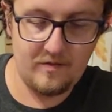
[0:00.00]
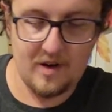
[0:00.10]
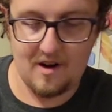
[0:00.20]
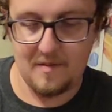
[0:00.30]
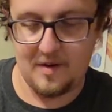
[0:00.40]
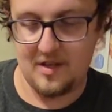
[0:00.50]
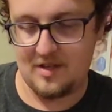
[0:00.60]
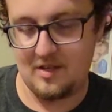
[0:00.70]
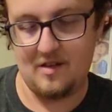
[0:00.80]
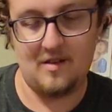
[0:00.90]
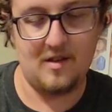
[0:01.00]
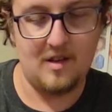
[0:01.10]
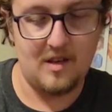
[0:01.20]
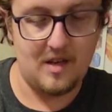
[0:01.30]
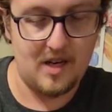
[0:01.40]
Very much so.
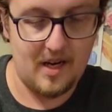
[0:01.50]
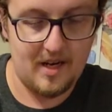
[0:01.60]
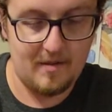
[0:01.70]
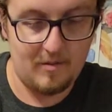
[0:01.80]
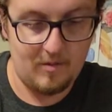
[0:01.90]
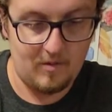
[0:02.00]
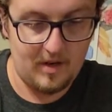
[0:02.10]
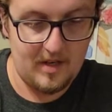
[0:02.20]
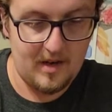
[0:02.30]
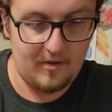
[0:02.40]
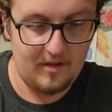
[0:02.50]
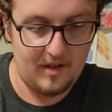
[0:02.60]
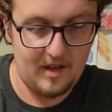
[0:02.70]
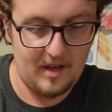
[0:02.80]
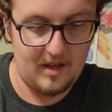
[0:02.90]
We
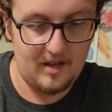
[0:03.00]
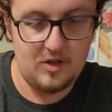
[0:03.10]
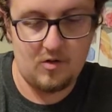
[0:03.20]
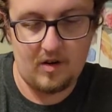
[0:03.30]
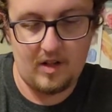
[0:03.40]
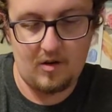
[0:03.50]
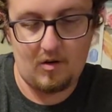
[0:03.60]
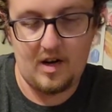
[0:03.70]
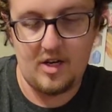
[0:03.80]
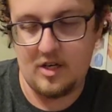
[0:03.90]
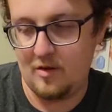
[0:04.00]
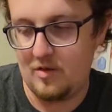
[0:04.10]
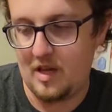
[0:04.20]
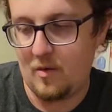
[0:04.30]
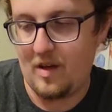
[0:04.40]
definitely enjoy the
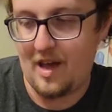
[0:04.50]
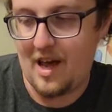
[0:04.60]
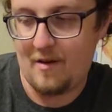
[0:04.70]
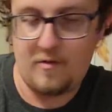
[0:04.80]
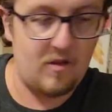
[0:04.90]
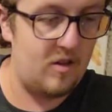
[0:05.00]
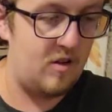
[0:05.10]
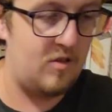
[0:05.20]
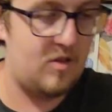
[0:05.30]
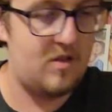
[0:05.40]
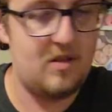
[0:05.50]
ratios that we have for those.